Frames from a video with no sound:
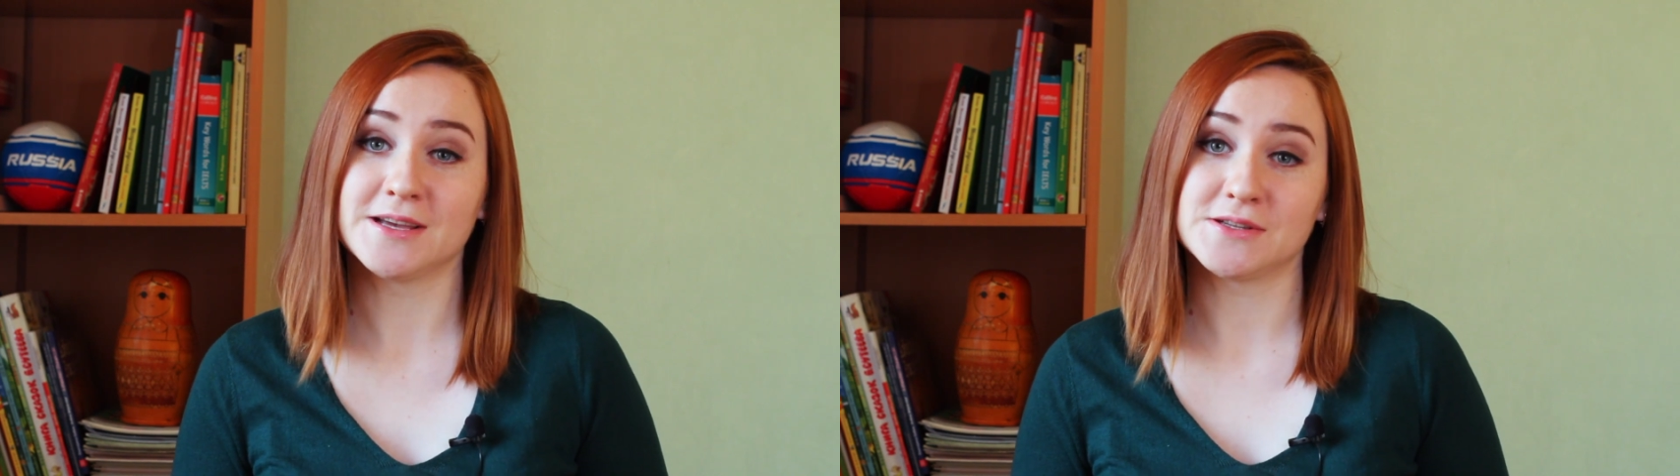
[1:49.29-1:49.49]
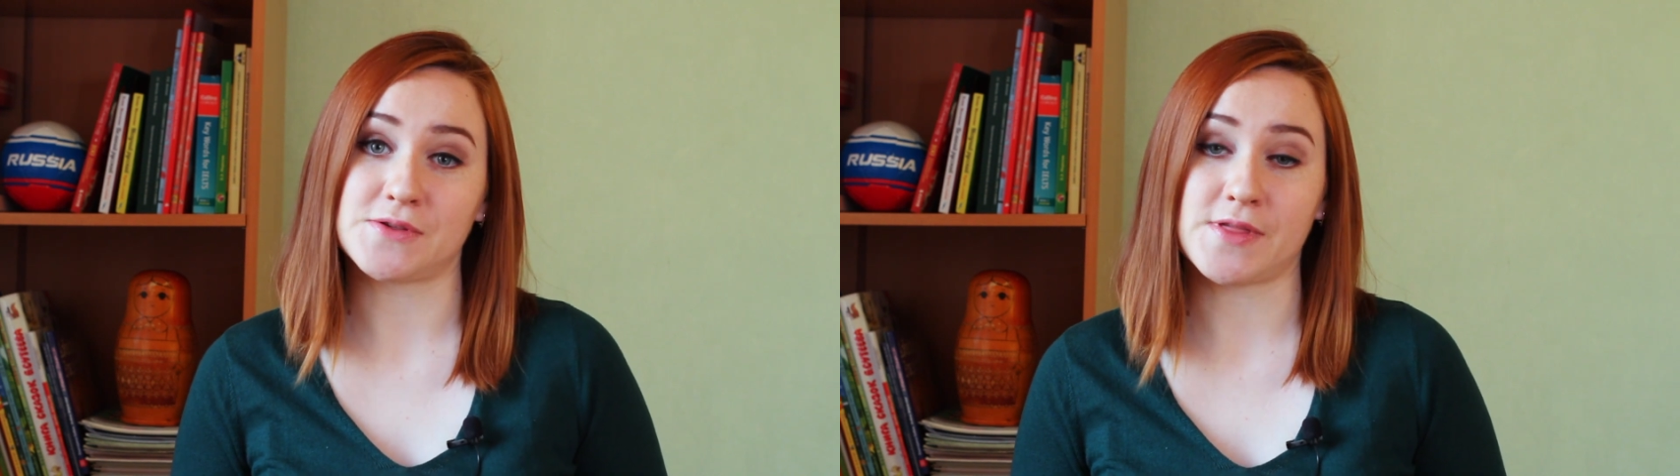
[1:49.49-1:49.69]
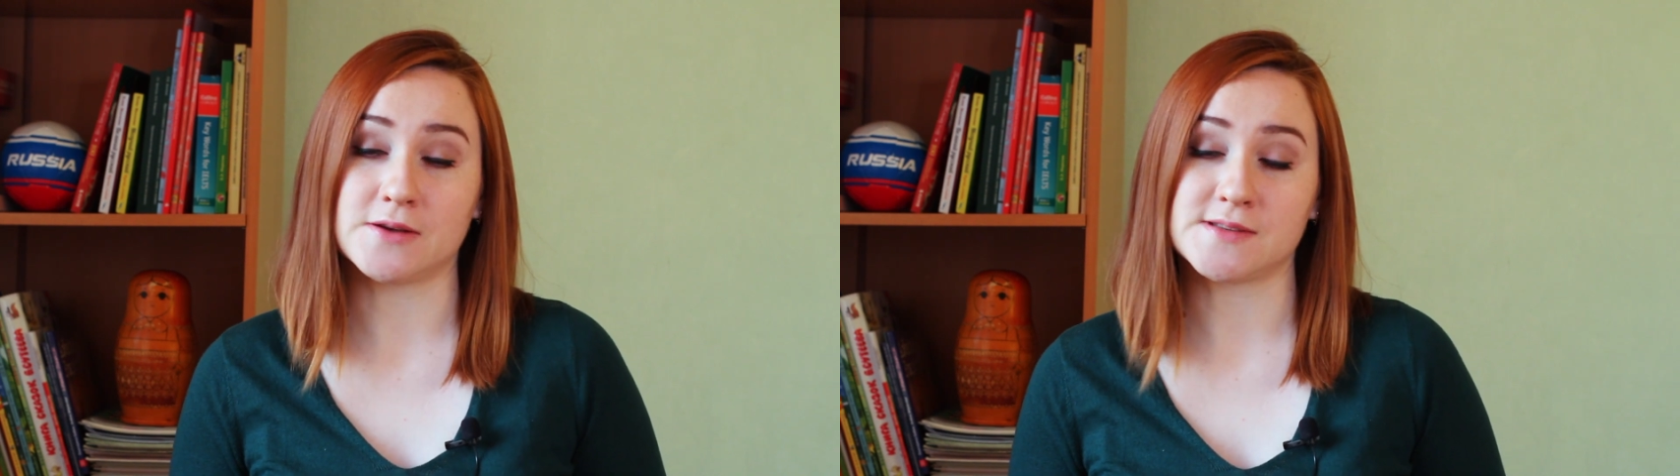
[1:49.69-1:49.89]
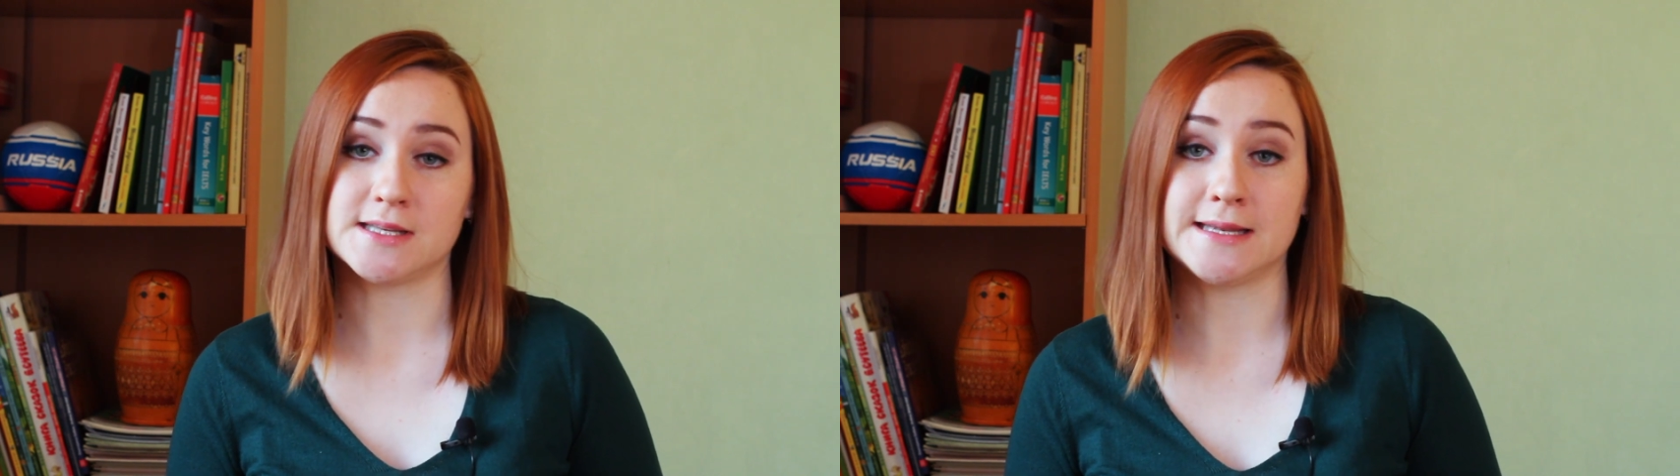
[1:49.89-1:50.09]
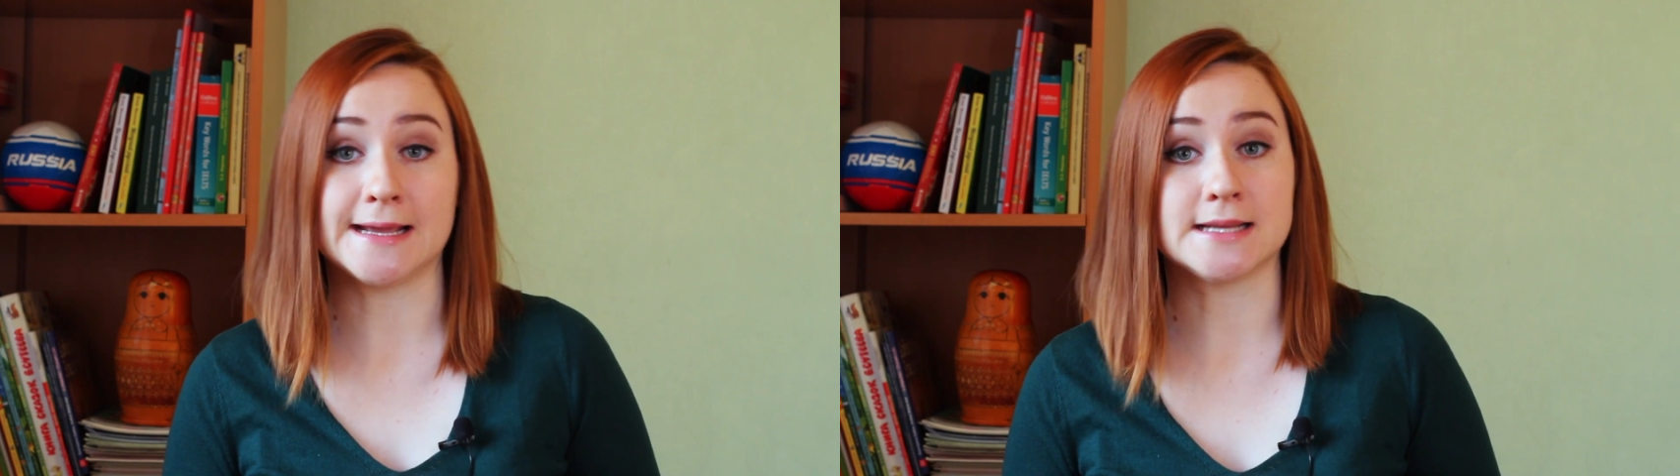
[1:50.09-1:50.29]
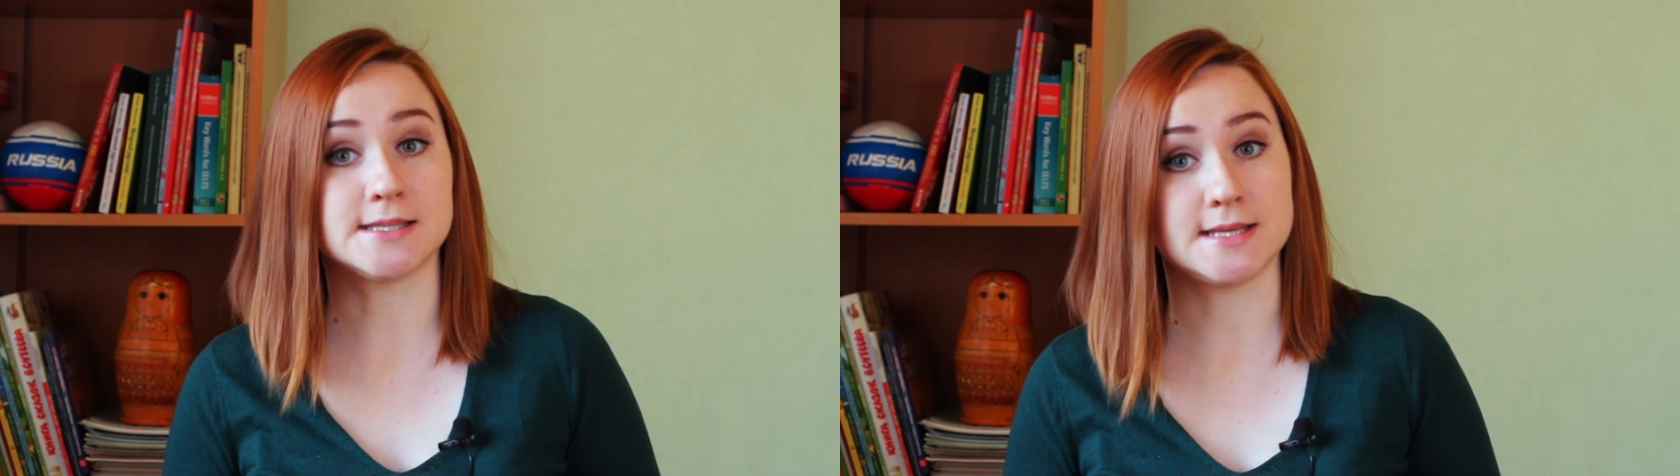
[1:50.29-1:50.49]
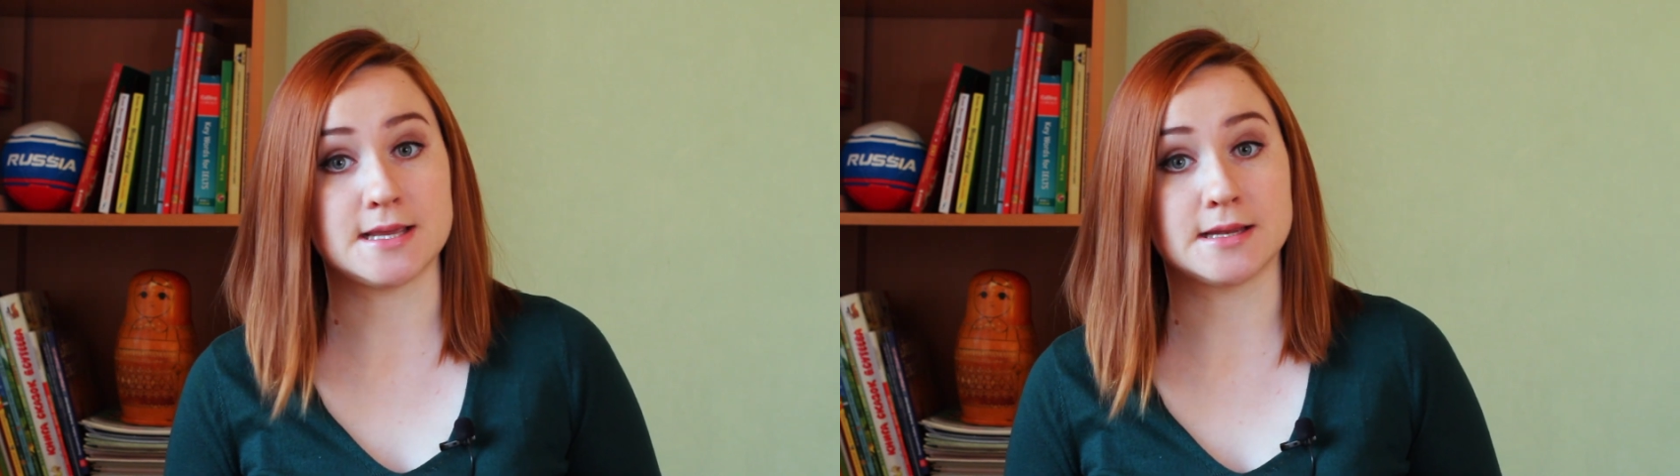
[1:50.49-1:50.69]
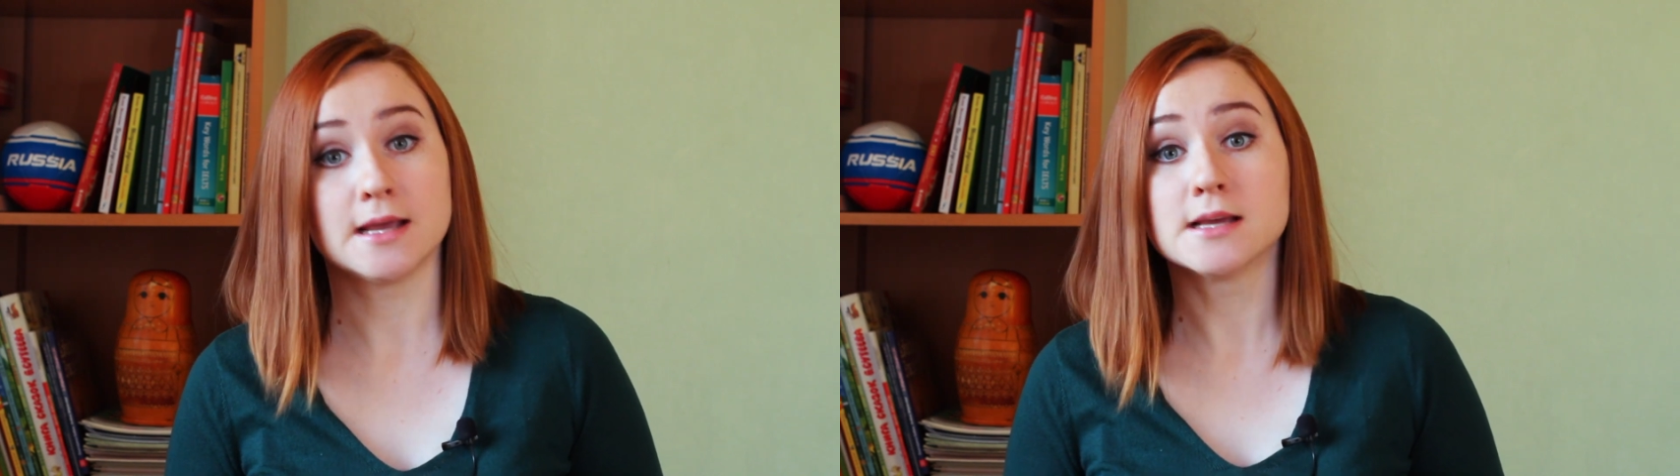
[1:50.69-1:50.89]

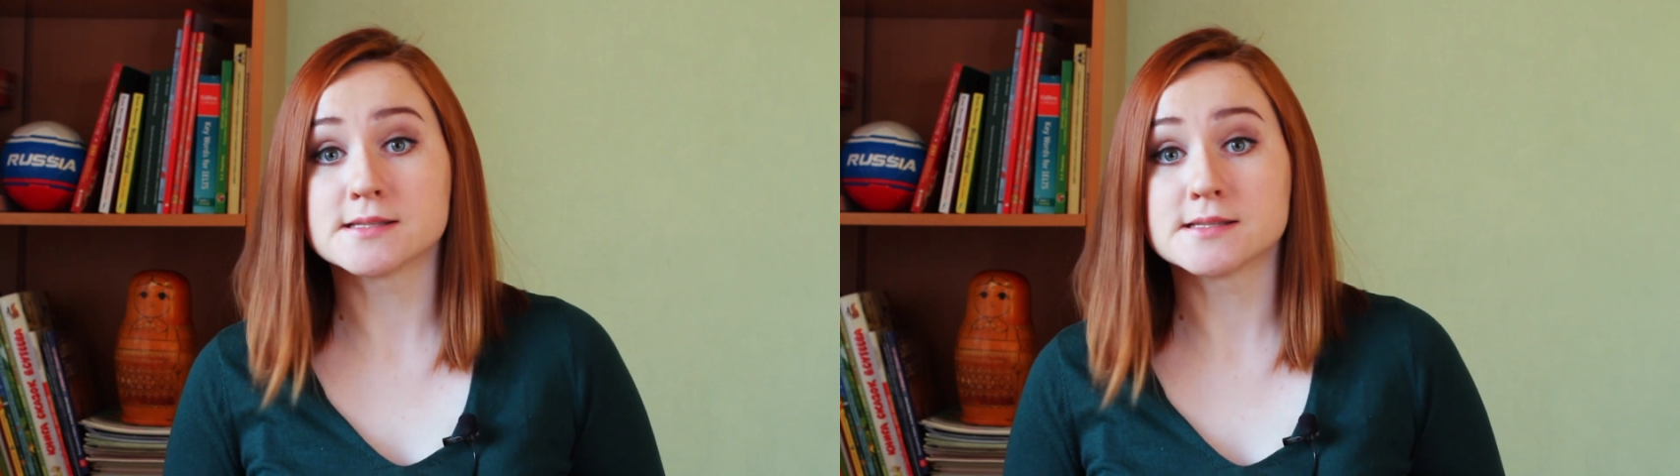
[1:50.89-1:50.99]
2019.